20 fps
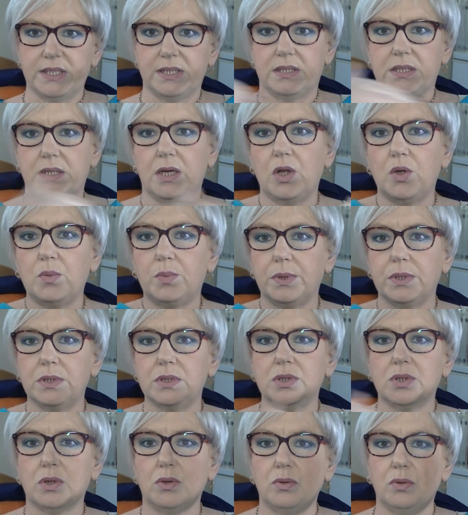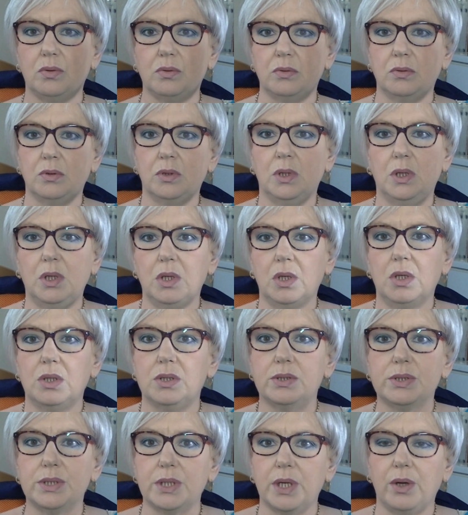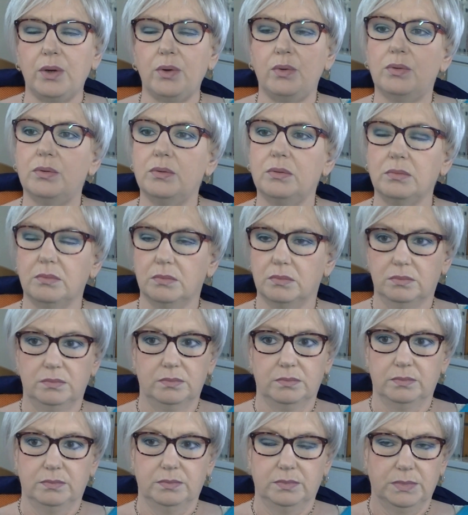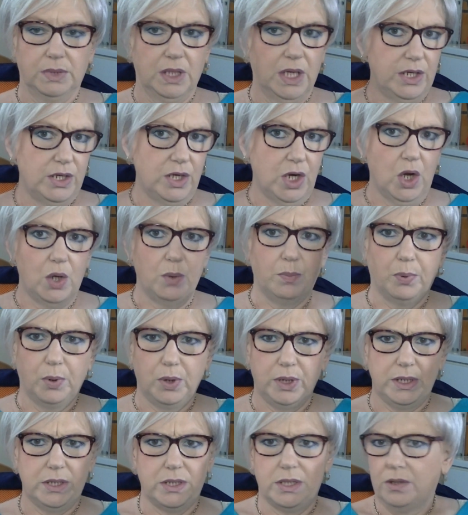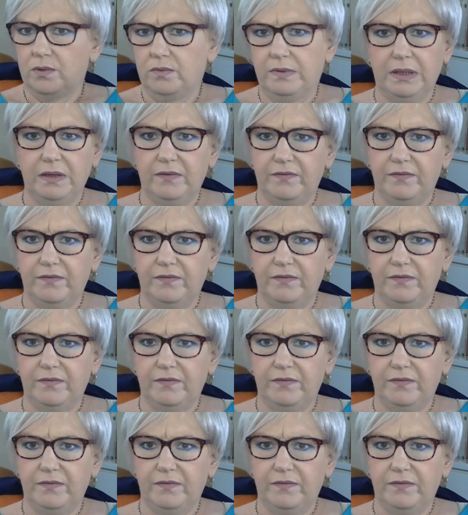It's an open tunnel, so at no point do you really